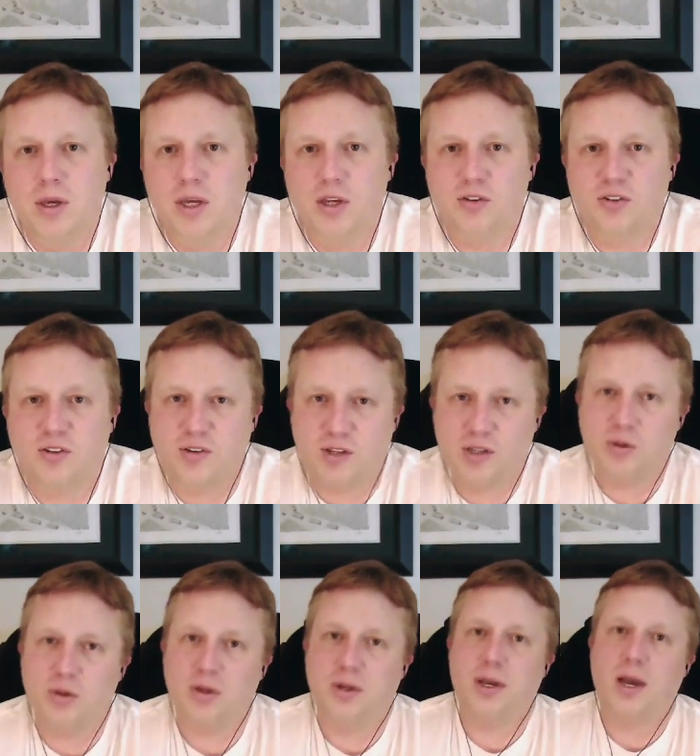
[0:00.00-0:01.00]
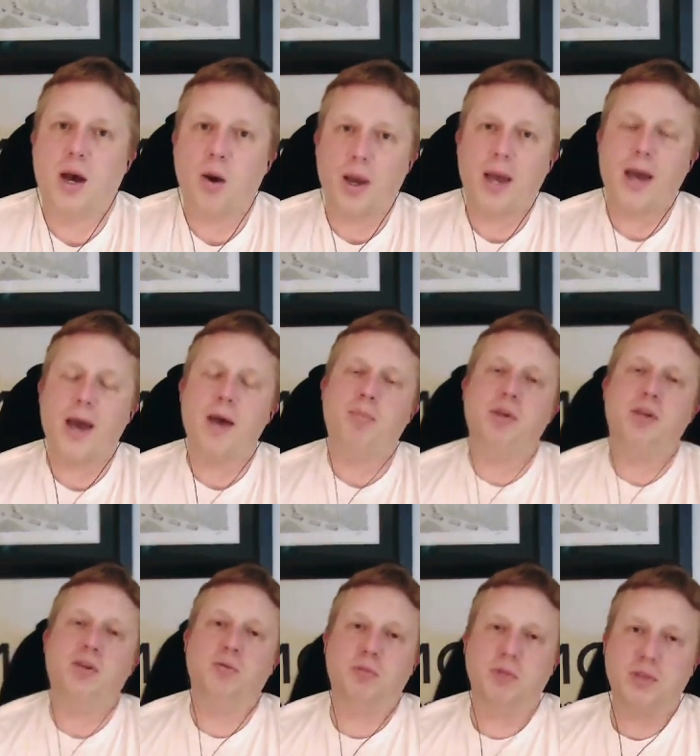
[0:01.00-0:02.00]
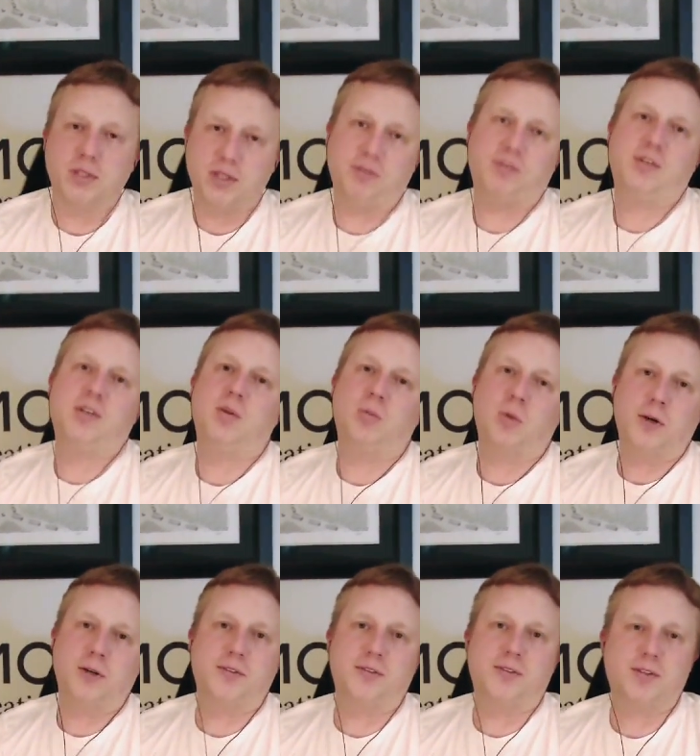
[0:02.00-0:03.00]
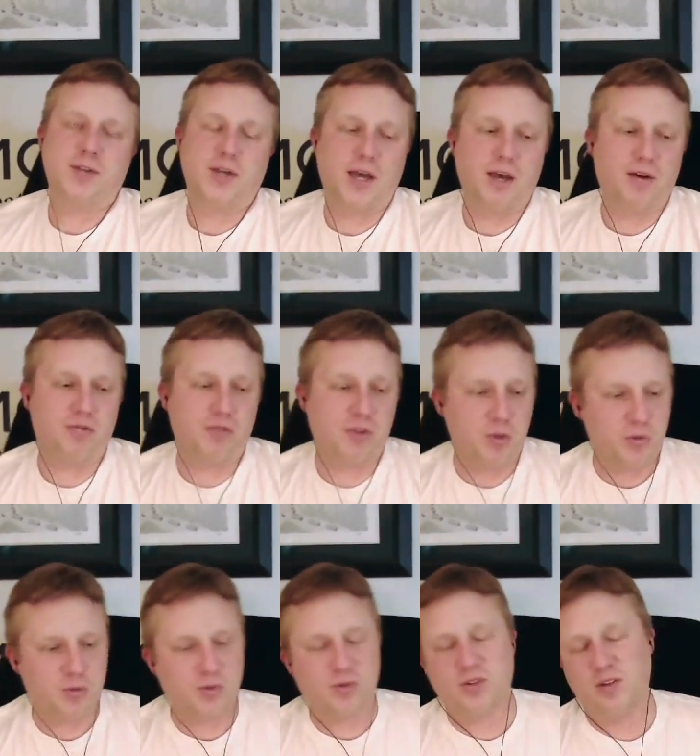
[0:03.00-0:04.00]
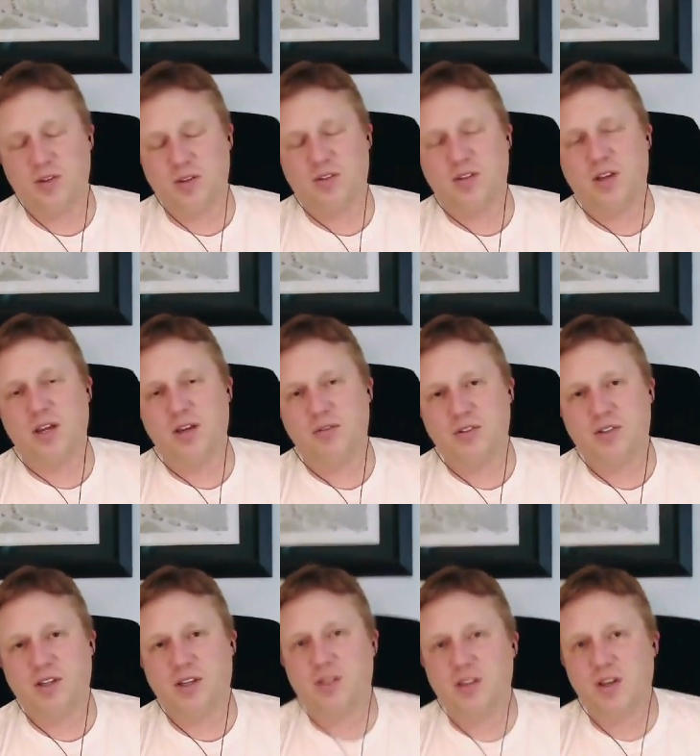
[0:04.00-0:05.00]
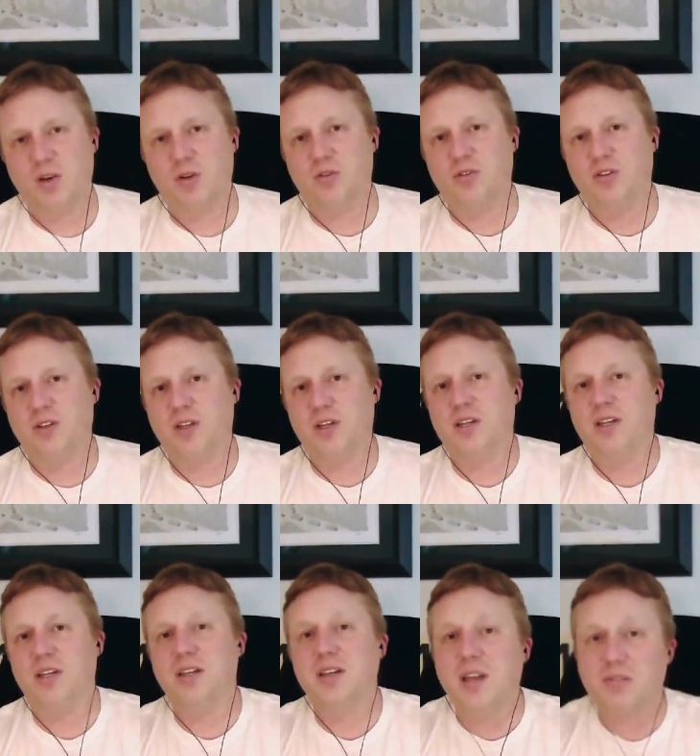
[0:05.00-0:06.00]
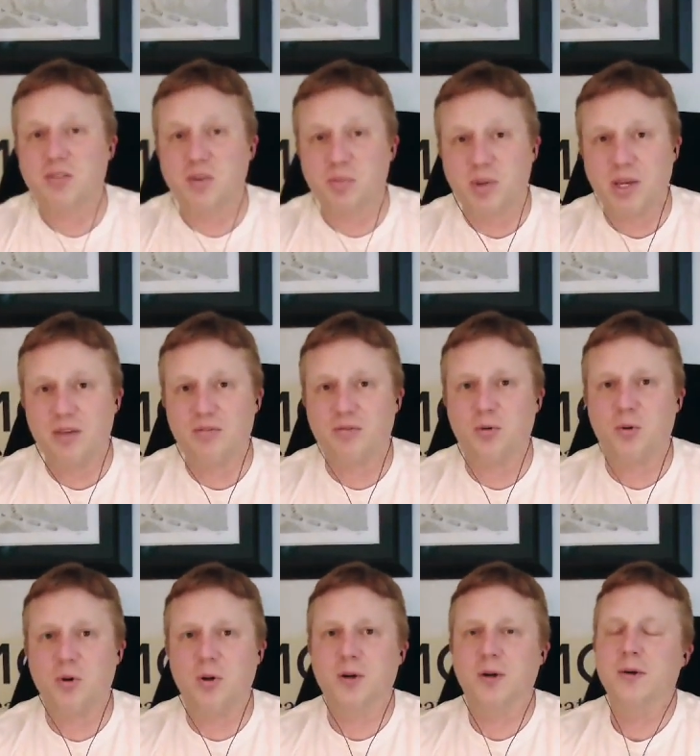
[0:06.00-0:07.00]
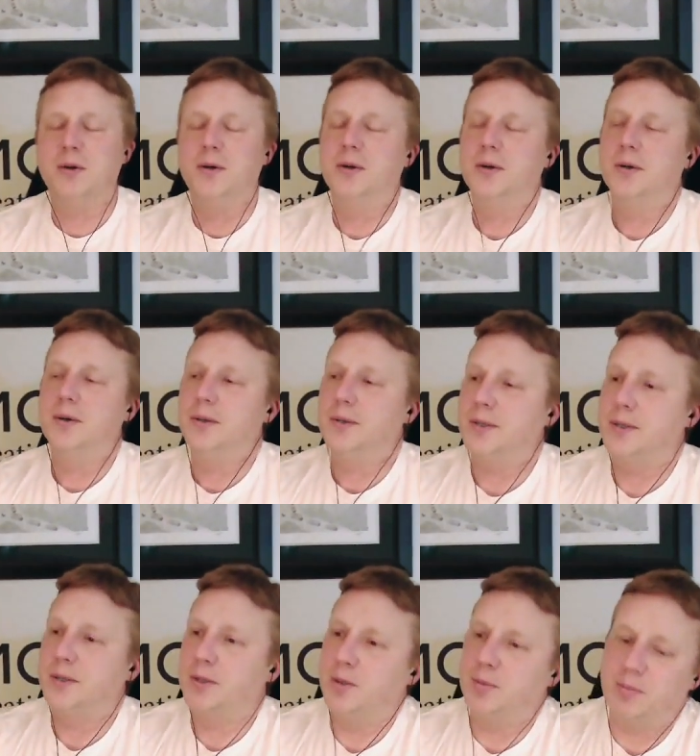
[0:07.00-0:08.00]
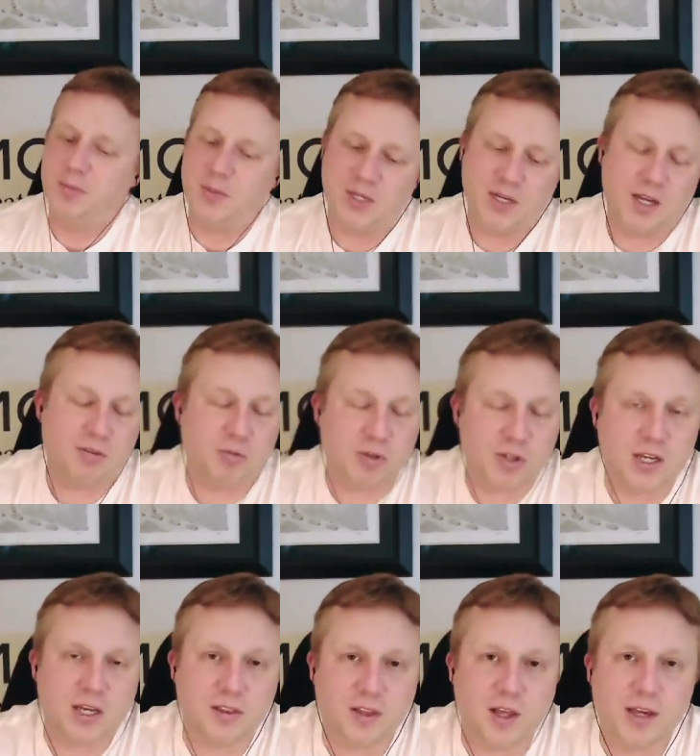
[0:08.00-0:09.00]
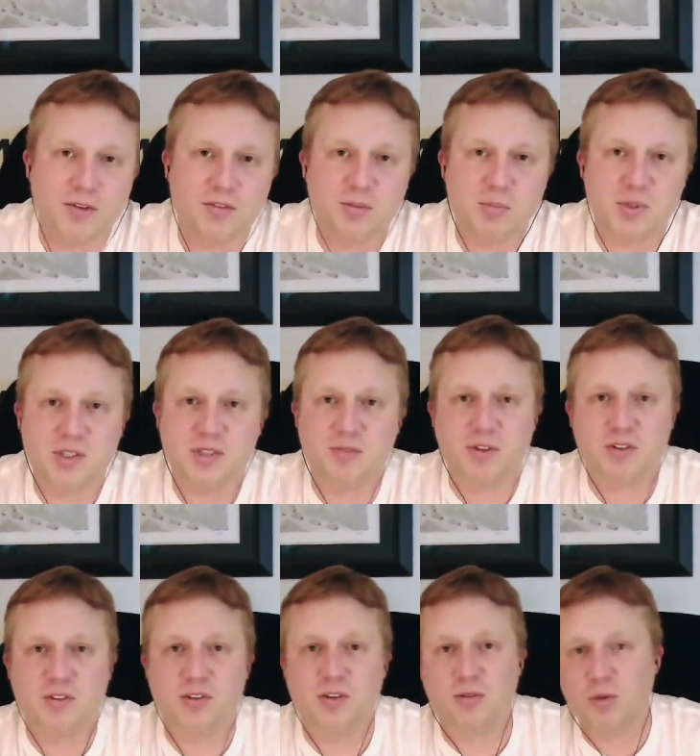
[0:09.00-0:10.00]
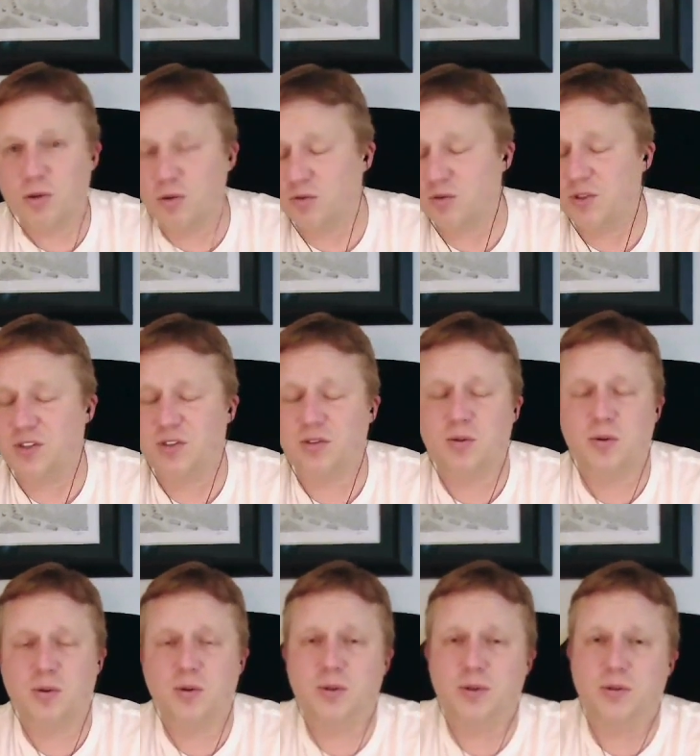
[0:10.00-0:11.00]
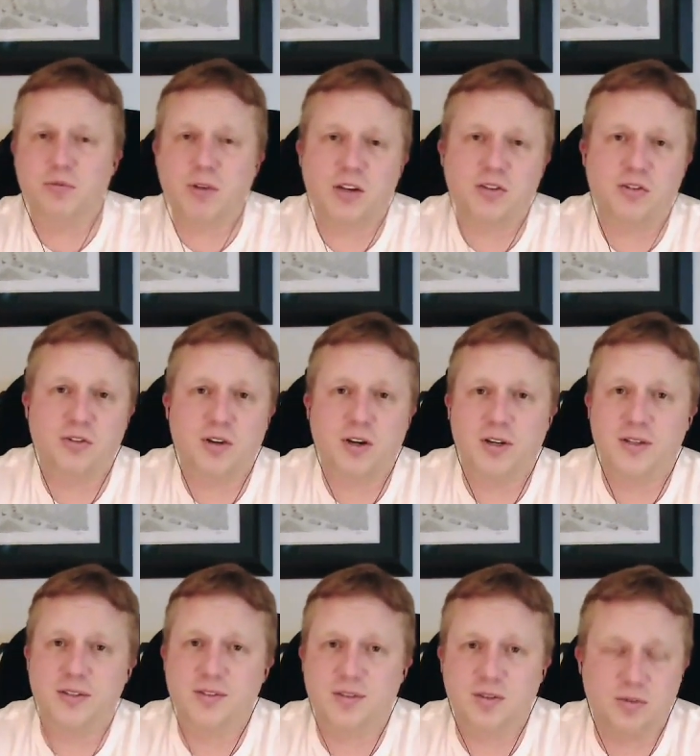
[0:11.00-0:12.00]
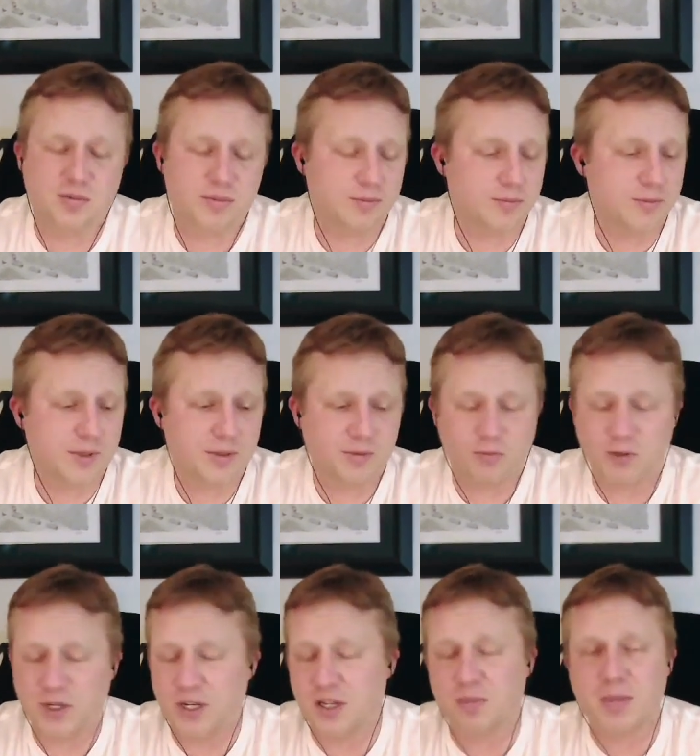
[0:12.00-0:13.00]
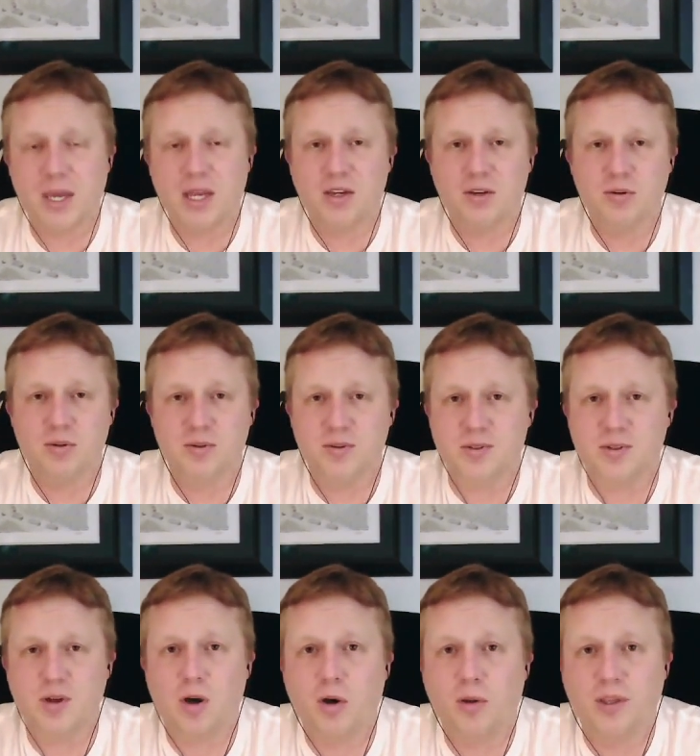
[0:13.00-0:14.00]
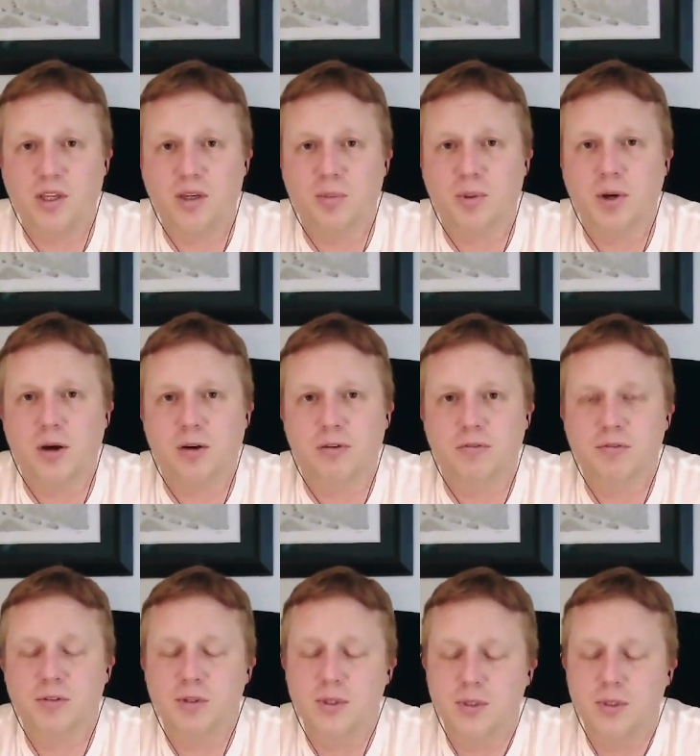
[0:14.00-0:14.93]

and just hearing how happy and relieved he was to have use to this kind of technology that he didn't have to pay for in everyday life, specific to the grocery store and restaurants and reading menus, all the above,